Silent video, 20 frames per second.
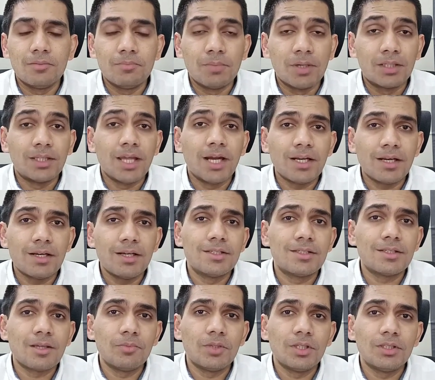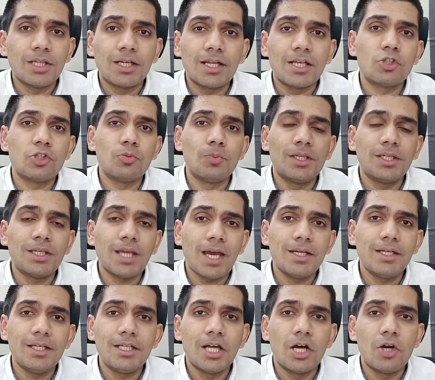but that is something that has to be
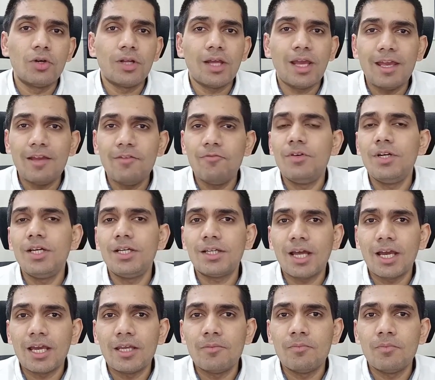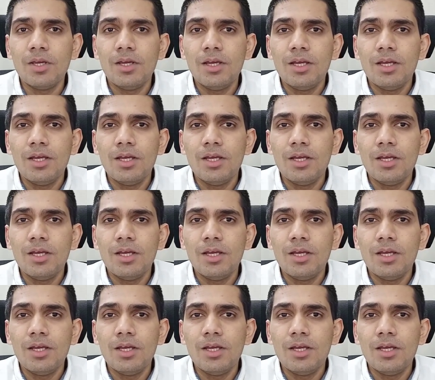carried out every time